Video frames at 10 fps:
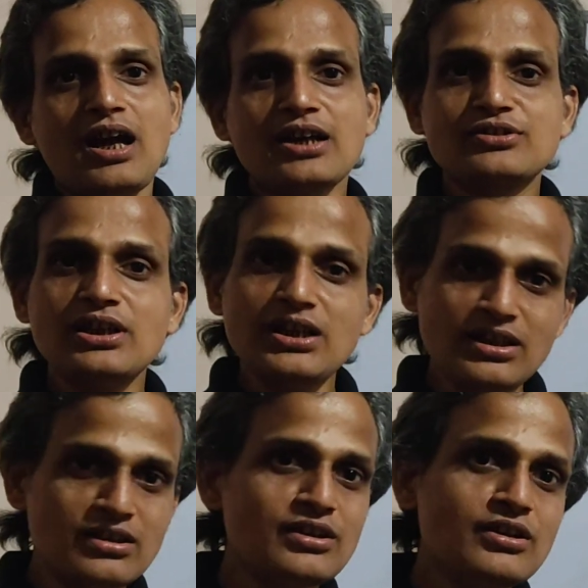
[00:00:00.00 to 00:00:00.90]

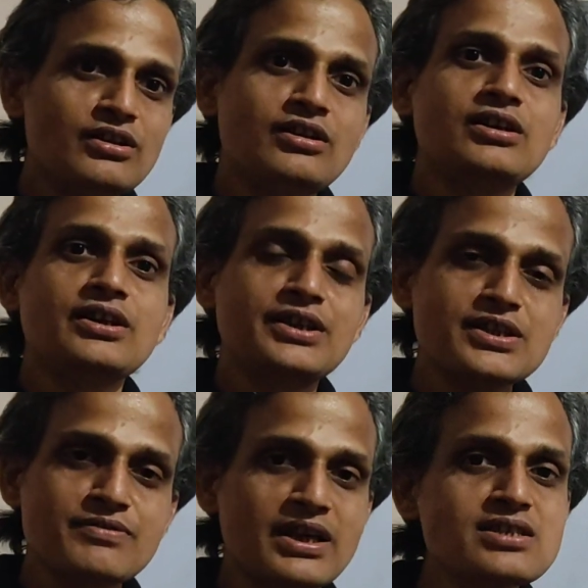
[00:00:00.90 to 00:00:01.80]
Actually, it
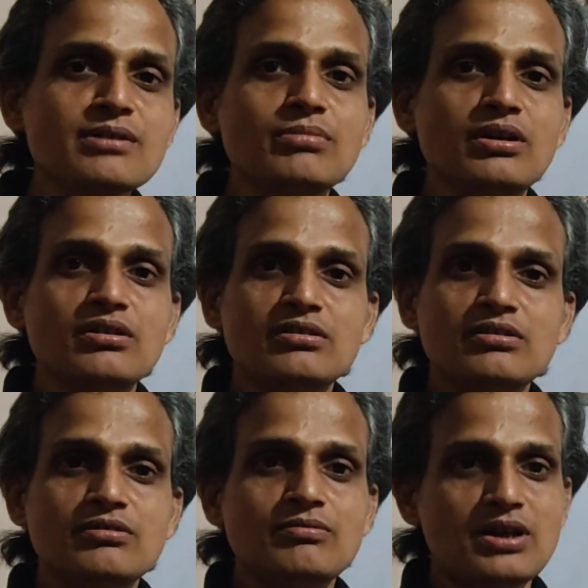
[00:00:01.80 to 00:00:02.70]
is very simple.
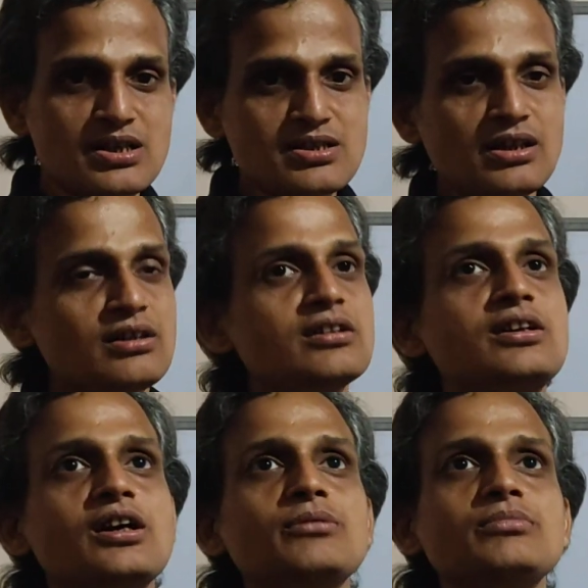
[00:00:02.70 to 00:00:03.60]
What is a
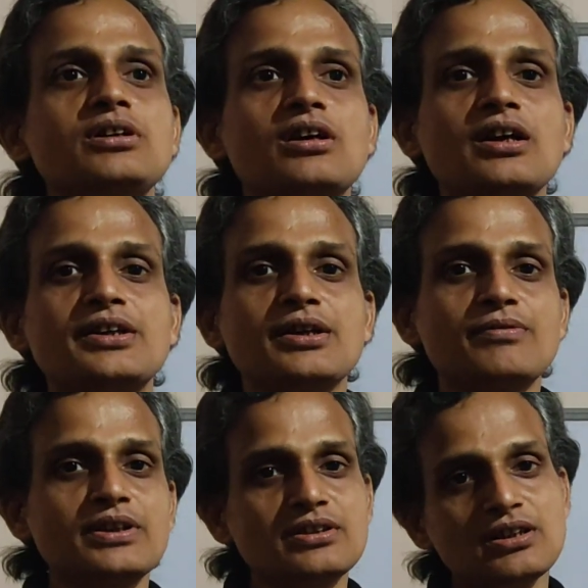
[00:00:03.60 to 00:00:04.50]
term
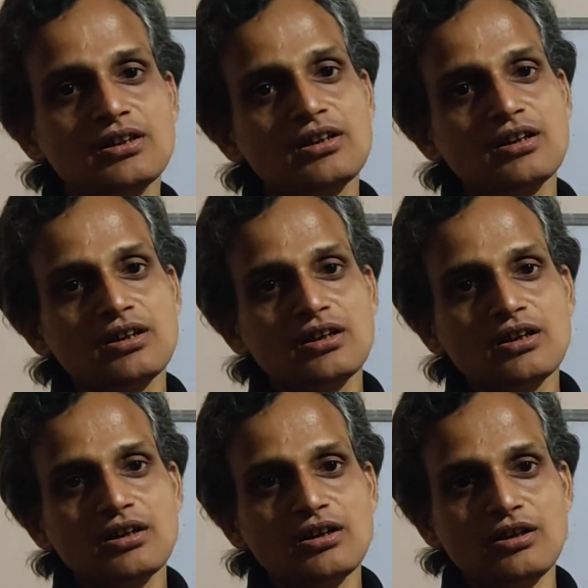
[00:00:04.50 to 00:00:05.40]
related with,
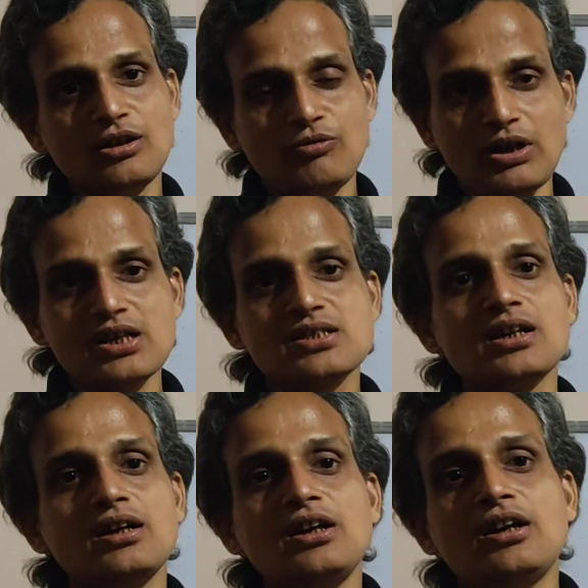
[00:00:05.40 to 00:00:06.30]
what is
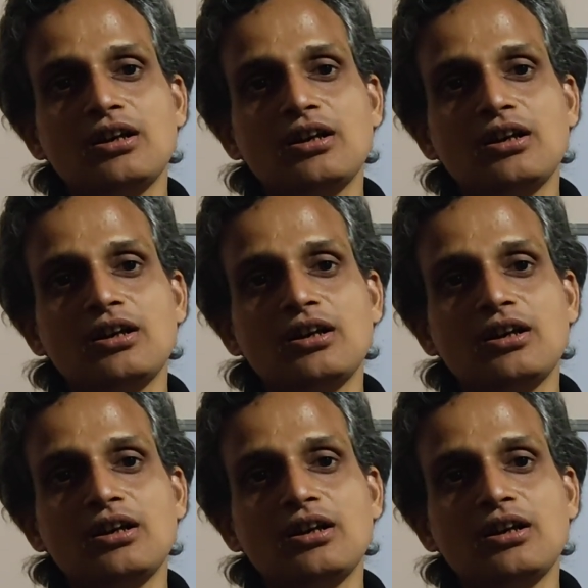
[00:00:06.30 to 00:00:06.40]
a